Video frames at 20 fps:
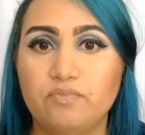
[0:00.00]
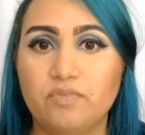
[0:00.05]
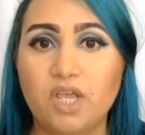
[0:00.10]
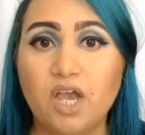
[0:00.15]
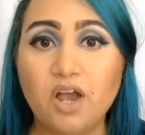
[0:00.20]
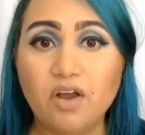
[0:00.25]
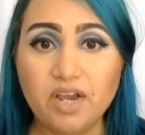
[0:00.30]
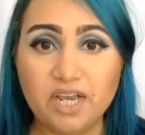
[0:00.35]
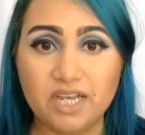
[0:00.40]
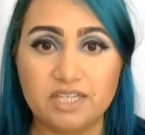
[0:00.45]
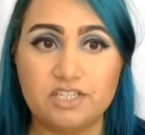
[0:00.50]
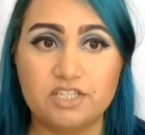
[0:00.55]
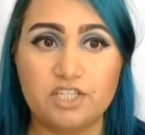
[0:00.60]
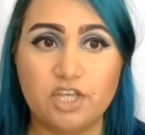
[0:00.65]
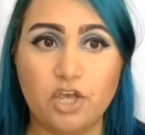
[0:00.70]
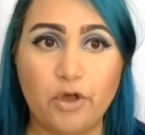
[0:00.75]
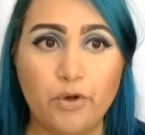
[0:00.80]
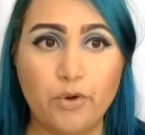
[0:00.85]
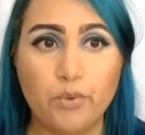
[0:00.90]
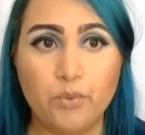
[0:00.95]
All right,
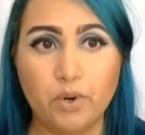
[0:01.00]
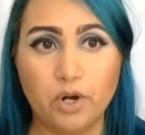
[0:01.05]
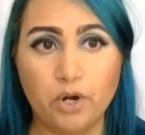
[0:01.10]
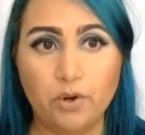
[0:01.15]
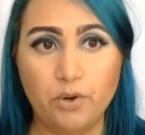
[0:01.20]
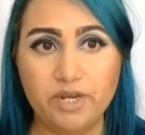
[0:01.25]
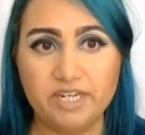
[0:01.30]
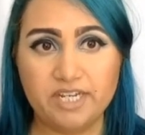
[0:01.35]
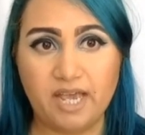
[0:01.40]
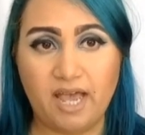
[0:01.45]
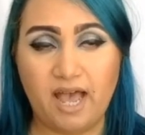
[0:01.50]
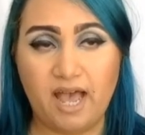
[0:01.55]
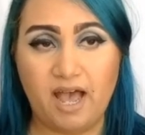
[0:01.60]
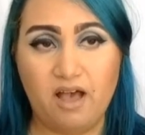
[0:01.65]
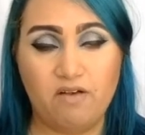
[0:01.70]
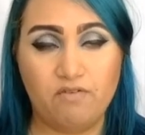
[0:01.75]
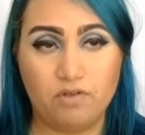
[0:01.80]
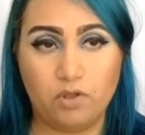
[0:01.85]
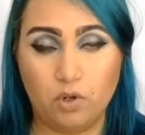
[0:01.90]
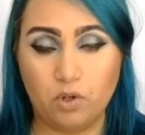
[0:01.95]
so we're going to
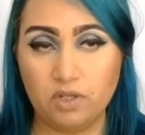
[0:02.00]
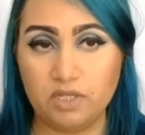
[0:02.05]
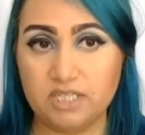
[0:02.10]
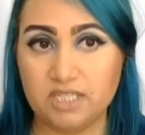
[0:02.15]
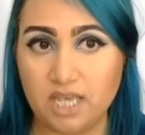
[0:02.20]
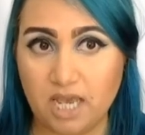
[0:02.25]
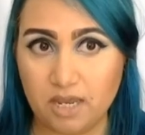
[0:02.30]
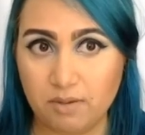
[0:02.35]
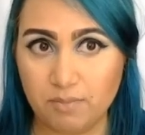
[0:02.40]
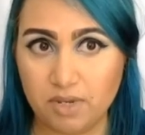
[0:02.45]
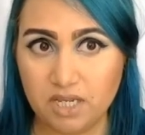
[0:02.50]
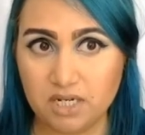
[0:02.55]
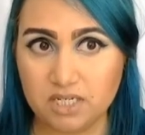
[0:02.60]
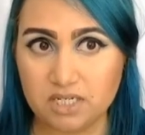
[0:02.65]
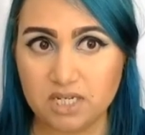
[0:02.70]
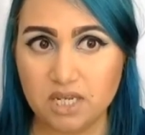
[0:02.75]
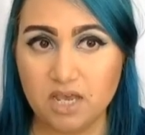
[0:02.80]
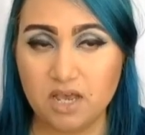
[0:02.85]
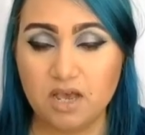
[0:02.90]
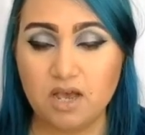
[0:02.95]
have a little
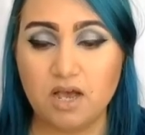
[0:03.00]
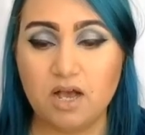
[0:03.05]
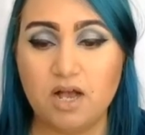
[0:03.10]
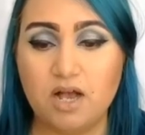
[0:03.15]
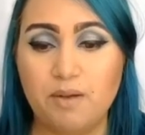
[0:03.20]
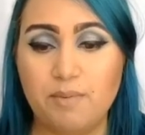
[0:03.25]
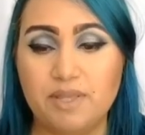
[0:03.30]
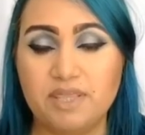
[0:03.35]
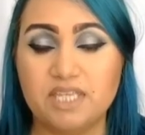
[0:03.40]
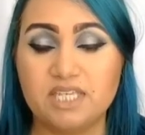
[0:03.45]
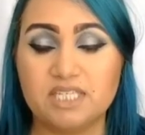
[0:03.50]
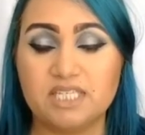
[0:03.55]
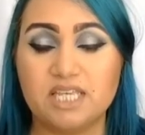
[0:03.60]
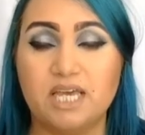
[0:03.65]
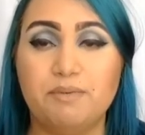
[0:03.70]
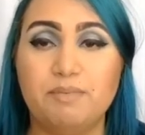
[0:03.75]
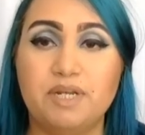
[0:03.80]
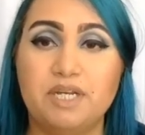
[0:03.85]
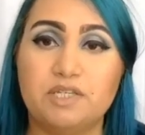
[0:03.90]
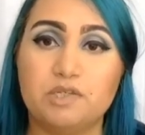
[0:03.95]
assignment, and the
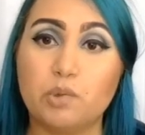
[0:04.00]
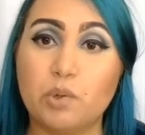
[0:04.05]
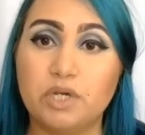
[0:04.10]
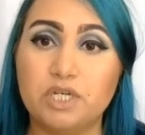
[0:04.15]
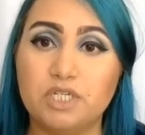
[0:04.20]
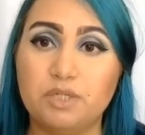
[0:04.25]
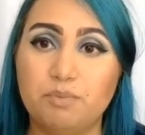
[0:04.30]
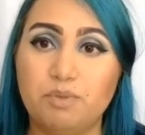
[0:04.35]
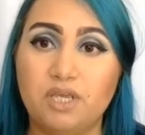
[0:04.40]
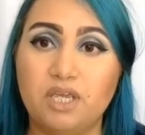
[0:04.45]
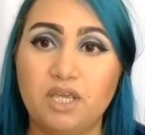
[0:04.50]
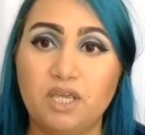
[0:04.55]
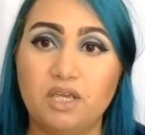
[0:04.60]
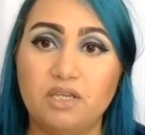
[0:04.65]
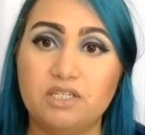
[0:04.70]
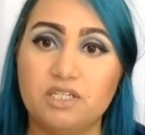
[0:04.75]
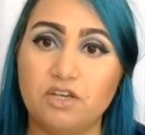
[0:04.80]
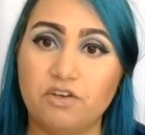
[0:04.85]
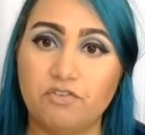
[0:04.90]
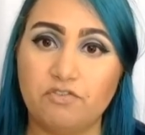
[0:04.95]
assignment is going to be
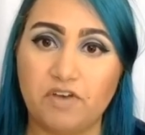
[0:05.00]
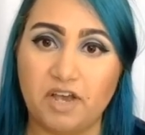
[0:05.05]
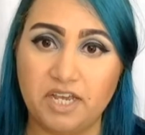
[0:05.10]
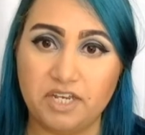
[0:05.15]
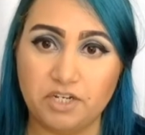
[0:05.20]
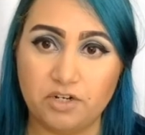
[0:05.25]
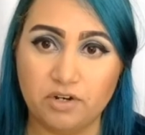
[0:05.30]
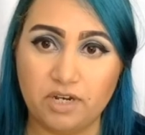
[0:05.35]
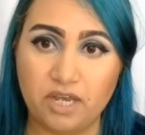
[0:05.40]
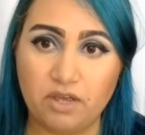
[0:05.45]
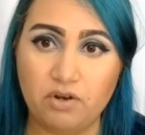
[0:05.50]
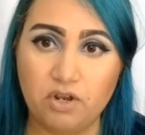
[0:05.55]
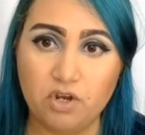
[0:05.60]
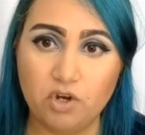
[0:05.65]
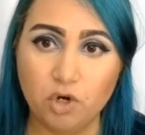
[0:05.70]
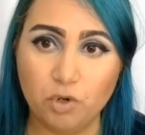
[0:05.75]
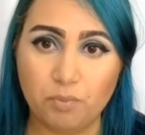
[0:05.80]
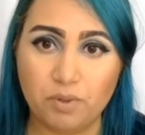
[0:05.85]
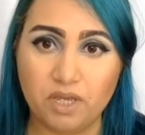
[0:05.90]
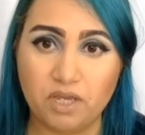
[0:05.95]
to find your county
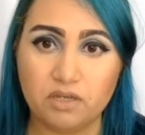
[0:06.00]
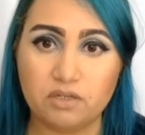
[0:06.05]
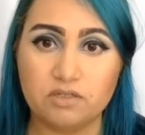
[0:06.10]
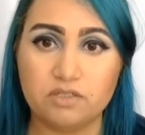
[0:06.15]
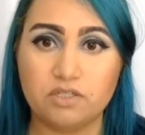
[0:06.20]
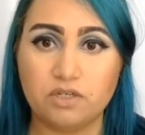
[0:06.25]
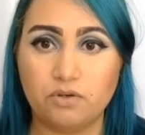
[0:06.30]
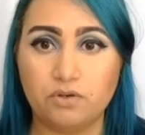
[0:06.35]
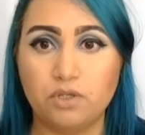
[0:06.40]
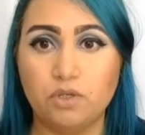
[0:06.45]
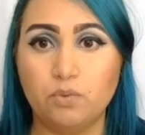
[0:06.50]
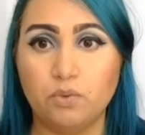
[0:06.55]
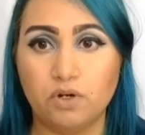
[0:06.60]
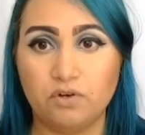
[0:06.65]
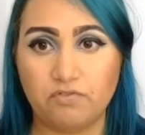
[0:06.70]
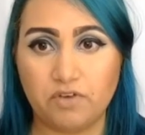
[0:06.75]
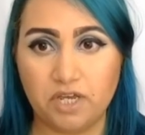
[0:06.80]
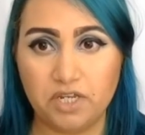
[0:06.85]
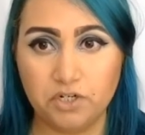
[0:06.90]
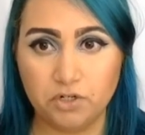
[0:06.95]
grouping. So you want
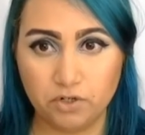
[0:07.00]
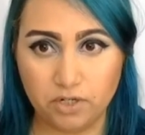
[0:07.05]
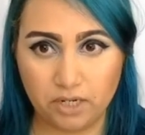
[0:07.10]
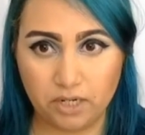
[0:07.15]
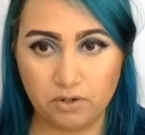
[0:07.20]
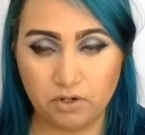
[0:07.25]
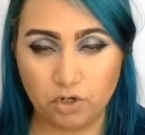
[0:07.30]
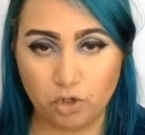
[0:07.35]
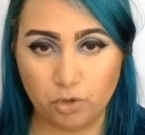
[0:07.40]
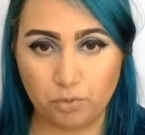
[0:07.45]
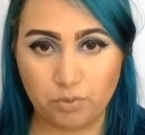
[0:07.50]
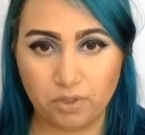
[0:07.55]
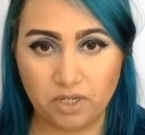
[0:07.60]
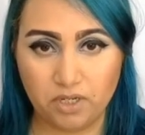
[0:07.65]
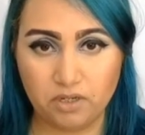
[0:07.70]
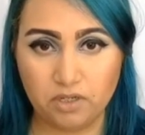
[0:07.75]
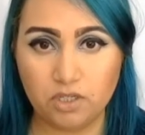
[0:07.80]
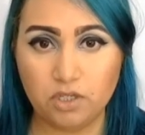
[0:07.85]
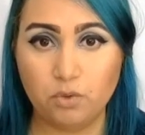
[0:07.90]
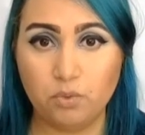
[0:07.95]
to find your county
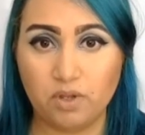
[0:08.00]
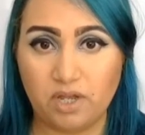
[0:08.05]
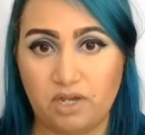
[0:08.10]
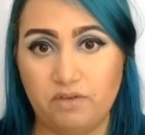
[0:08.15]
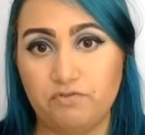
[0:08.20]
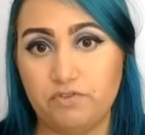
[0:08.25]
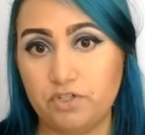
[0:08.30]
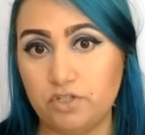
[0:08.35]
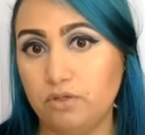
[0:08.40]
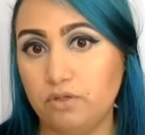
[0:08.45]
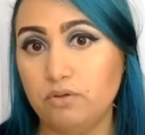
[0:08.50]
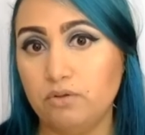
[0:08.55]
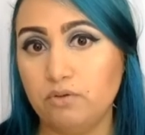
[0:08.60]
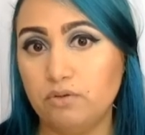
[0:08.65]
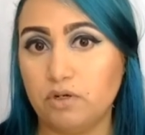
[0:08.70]
grouping. You will have two.